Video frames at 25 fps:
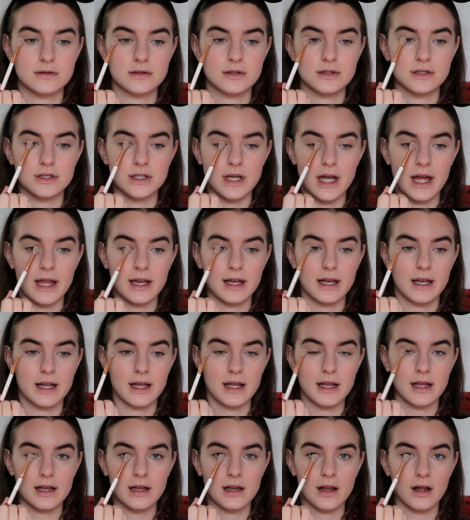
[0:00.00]

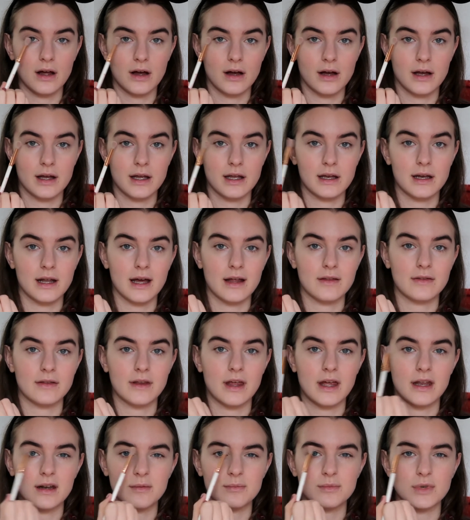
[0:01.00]
gently line, and
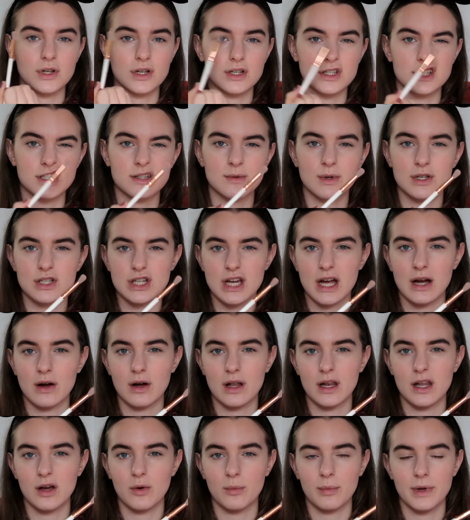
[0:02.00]
then I'm gonna smudge it
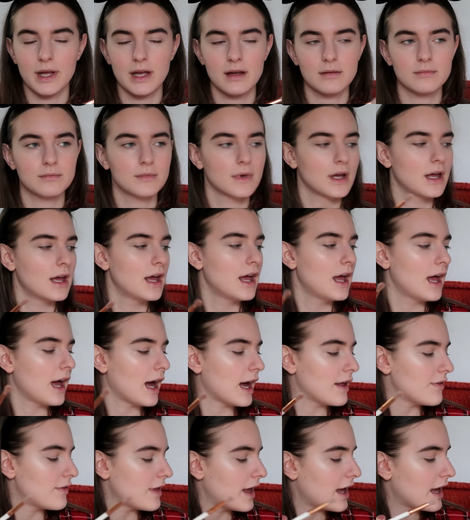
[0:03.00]
out a little bit.
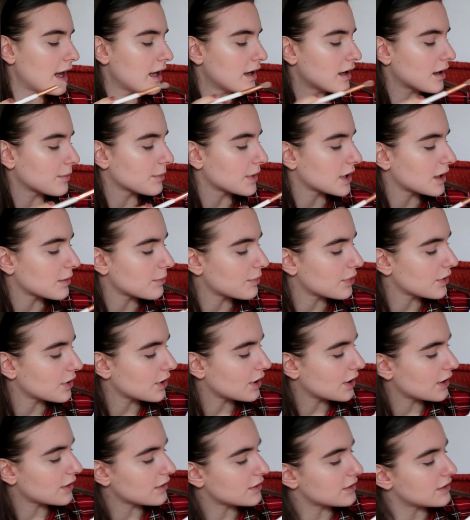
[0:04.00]
And then I'm gonna
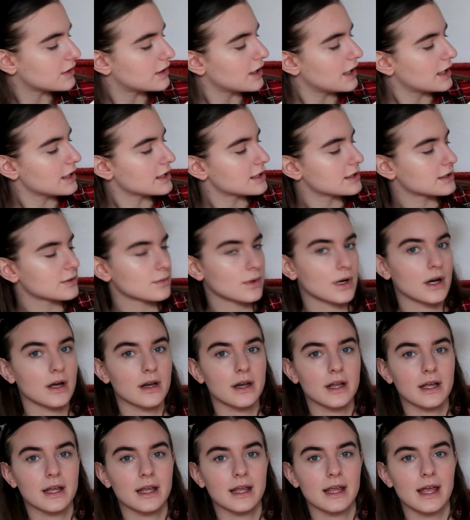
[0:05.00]
put this
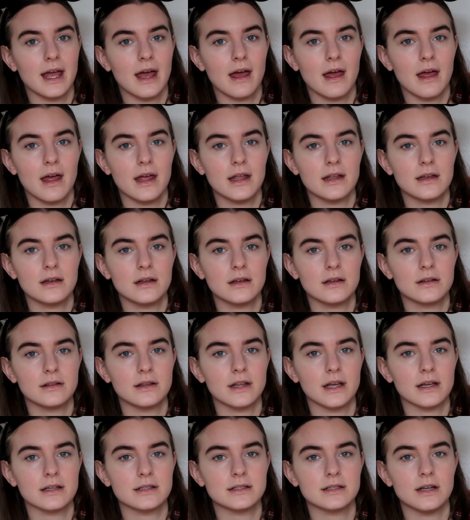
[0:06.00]
one again,
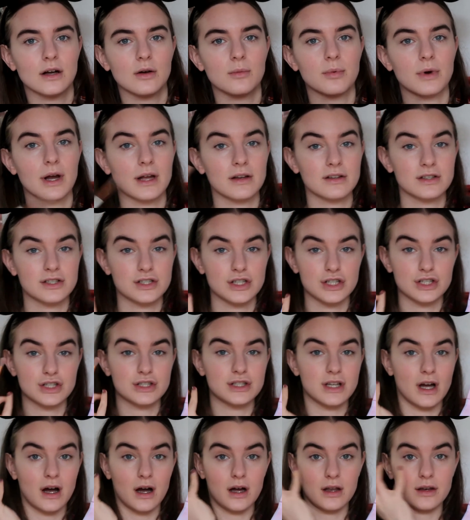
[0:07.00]
that subtle brown,
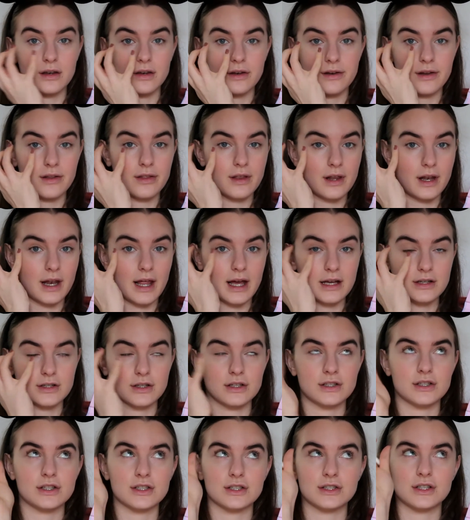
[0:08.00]
just under the lash
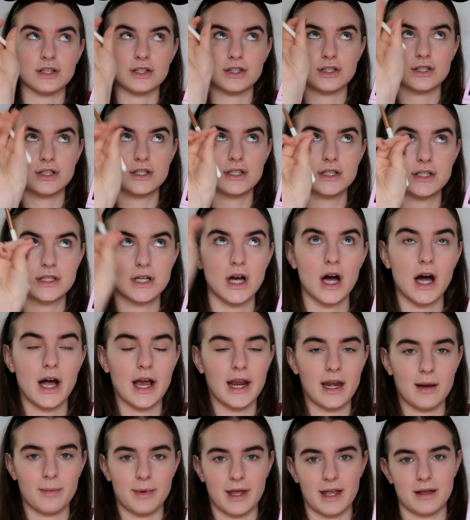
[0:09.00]
line, just a
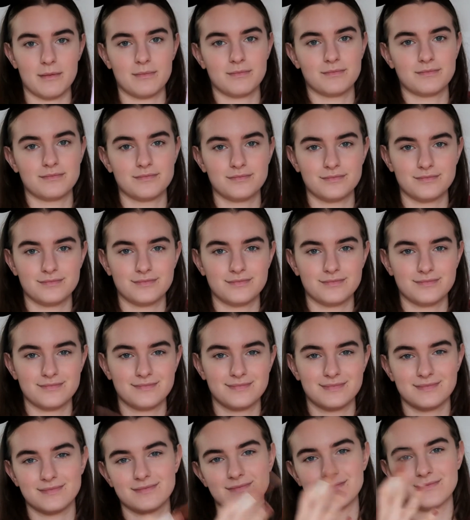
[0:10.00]
tiny bit.
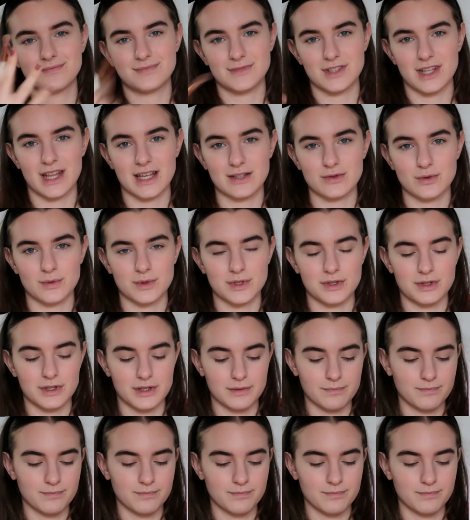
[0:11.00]
So that's what we're doing.